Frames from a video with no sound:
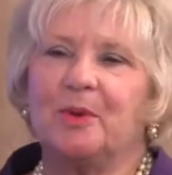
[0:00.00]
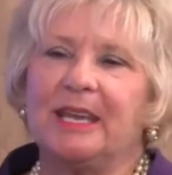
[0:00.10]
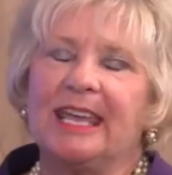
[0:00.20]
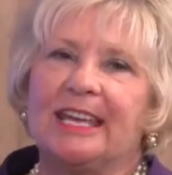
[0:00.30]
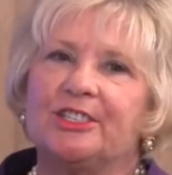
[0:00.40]

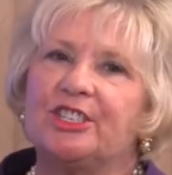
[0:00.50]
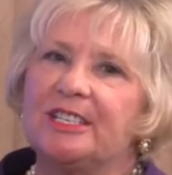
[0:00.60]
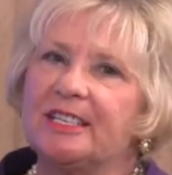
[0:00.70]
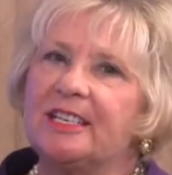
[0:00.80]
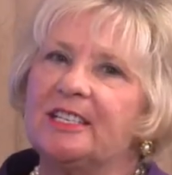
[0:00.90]
week, and
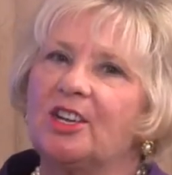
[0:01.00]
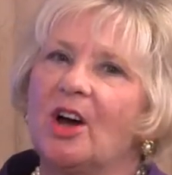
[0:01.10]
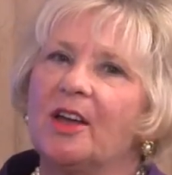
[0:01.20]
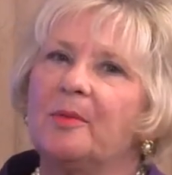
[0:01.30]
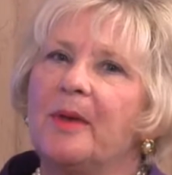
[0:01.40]
she's going to
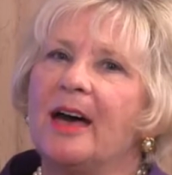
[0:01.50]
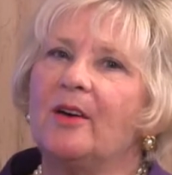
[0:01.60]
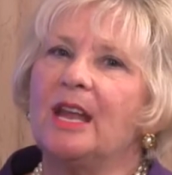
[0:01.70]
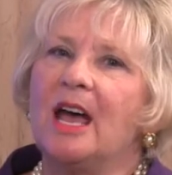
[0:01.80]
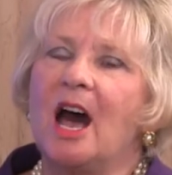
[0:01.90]
talk
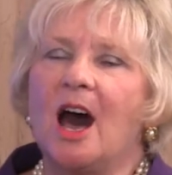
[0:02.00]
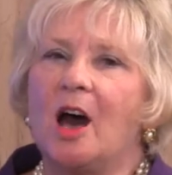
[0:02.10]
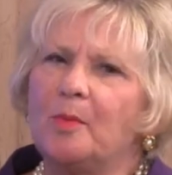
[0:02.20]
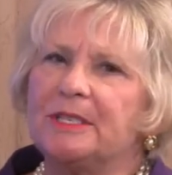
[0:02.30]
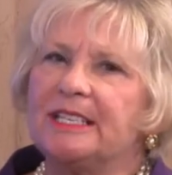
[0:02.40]
about
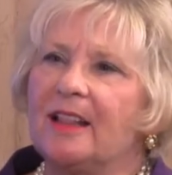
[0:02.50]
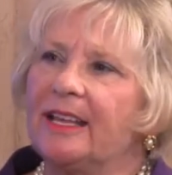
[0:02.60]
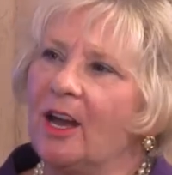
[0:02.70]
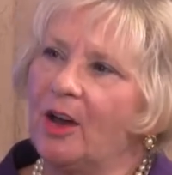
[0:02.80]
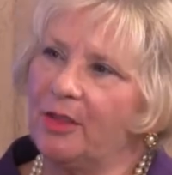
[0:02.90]

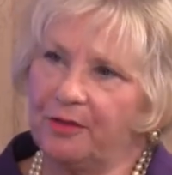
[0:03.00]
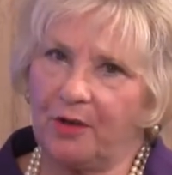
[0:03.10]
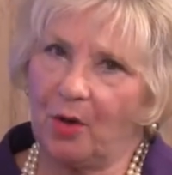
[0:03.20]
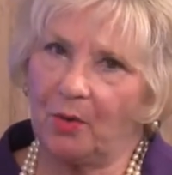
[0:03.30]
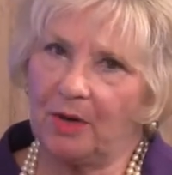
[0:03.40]
upselling on the
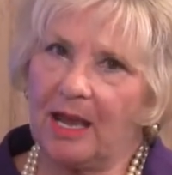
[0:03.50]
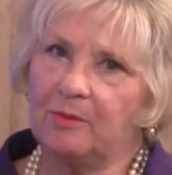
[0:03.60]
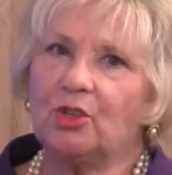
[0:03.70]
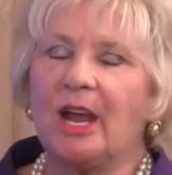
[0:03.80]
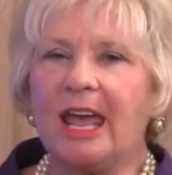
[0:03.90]
phone. I'm
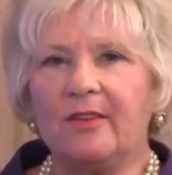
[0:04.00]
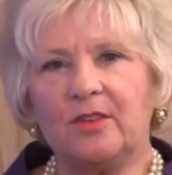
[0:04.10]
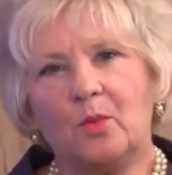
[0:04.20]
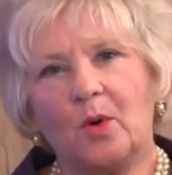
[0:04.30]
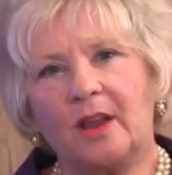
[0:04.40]
sure
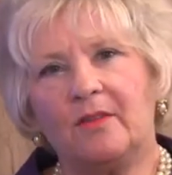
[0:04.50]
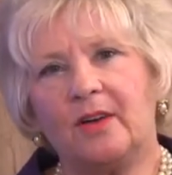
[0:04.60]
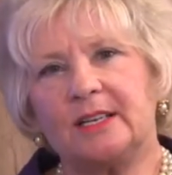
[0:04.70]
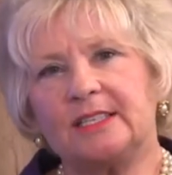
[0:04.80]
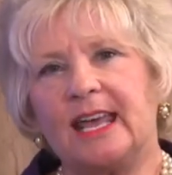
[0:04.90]
every one of
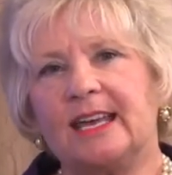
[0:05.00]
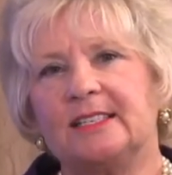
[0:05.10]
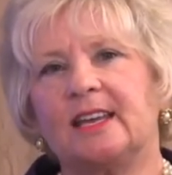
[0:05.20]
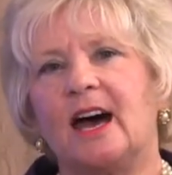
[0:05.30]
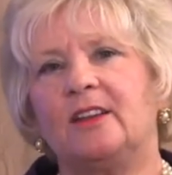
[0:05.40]
us has
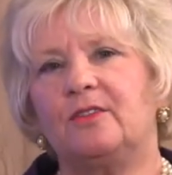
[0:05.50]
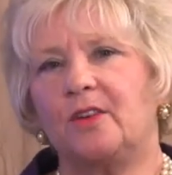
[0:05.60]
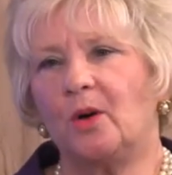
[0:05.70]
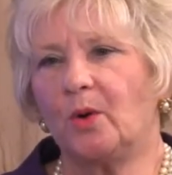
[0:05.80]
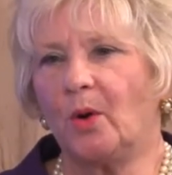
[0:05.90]
gotten a
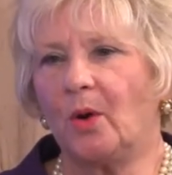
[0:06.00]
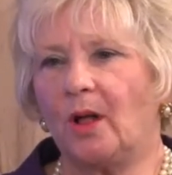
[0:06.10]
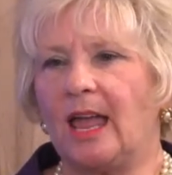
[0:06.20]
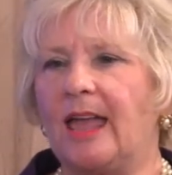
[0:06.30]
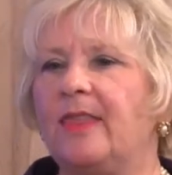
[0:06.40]
phone call
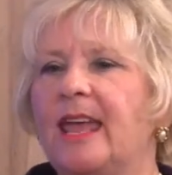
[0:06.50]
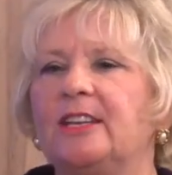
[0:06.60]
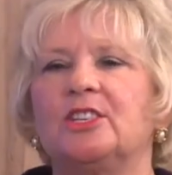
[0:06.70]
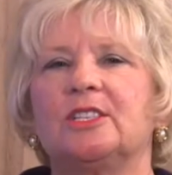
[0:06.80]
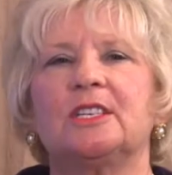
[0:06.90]
and they
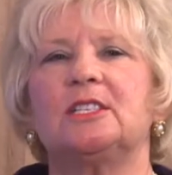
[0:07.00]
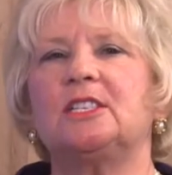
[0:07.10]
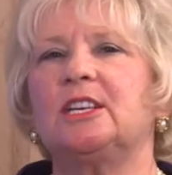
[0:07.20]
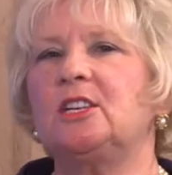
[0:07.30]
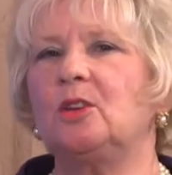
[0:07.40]
just
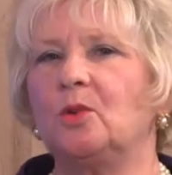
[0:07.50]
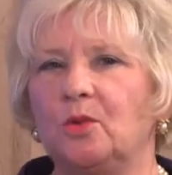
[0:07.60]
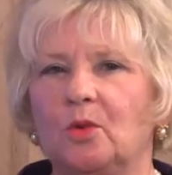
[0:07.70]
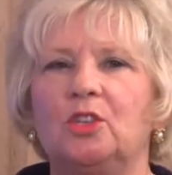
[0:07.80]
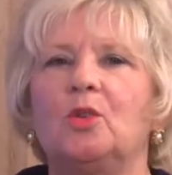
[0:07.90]
continue,
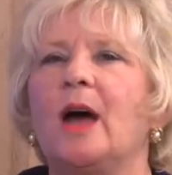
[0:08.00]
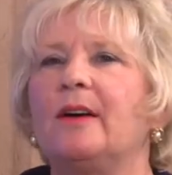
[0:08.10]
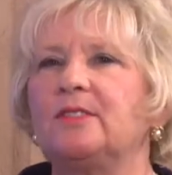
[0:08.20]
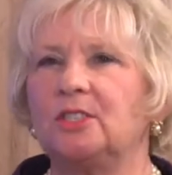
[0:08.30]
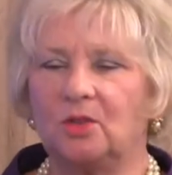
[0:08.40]
you
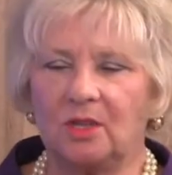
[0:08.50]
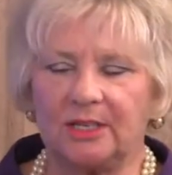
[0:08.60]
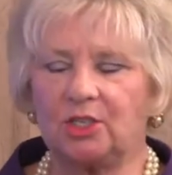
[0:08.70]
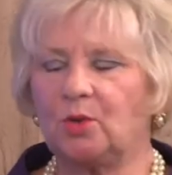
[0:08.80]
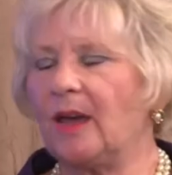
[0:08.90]
have to do this,
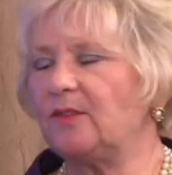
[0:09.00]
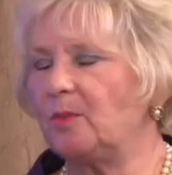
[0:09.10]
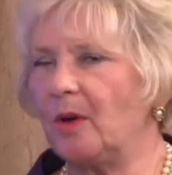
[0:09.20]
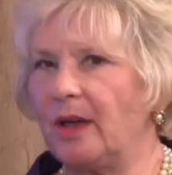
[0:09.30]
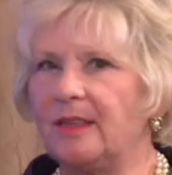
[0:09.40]
you have to
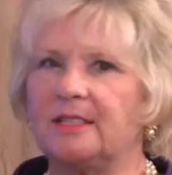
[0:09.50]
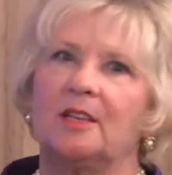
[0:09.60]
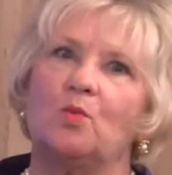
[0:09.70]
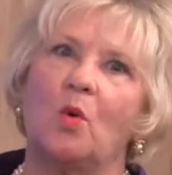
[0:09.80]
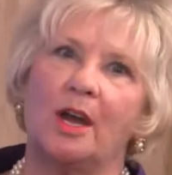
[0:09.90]
buy this, and
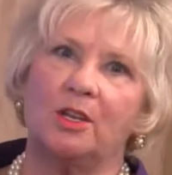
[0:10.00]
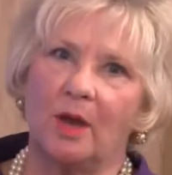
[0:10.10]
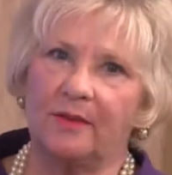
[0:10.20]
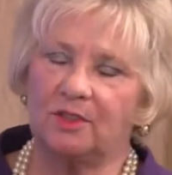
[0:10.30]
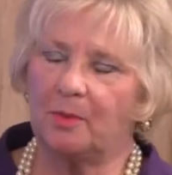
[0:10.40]
why you
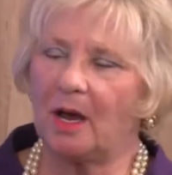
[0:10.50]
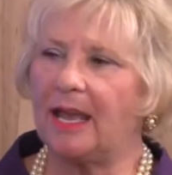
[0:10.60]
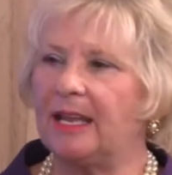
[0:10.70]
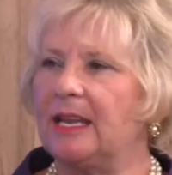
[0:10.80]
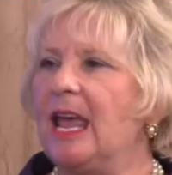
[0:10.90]
have to buy it.